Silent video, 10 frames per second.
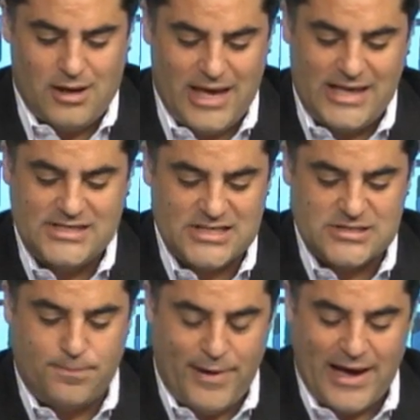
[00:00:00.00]
And he
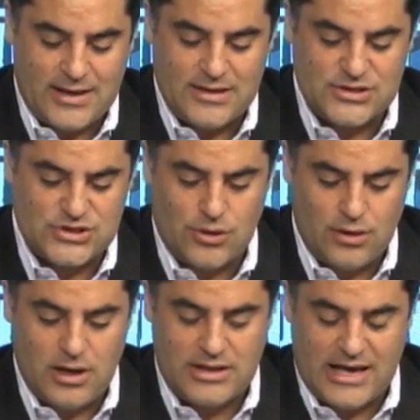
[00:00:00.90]
says Beck is so
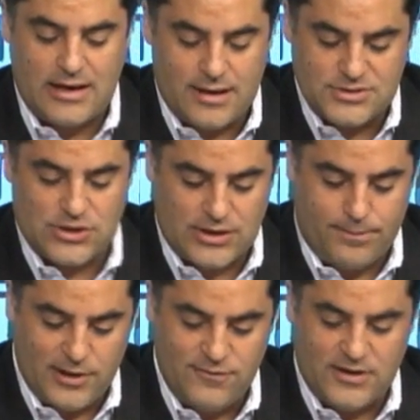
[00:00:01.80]
uh, that I'm sorry
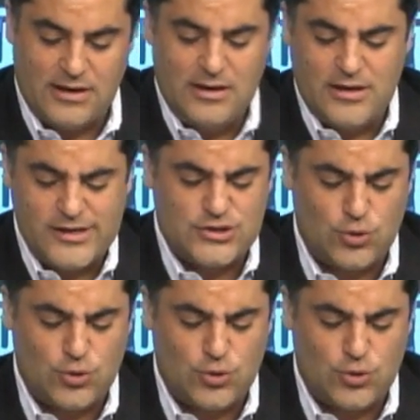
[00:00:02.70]
that Piven is,